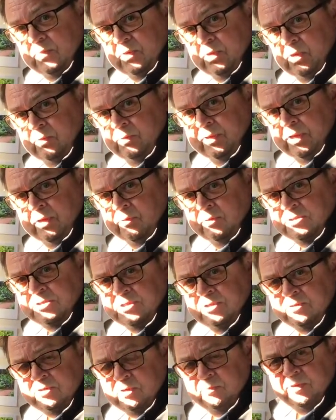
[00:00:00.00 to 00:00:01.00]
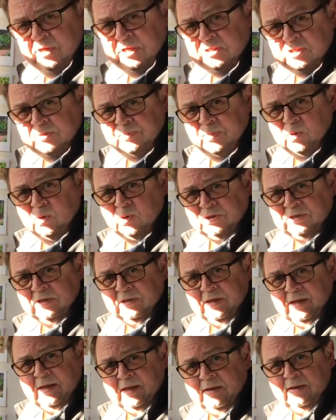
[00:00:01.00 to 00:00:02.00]
Are we going to, do we need to pause it
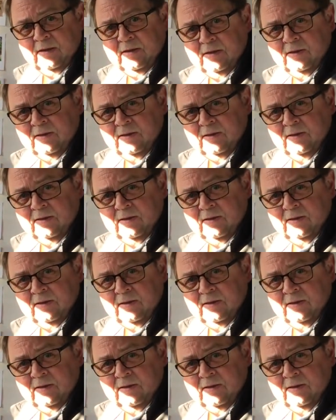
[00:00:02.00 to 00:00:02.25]
there?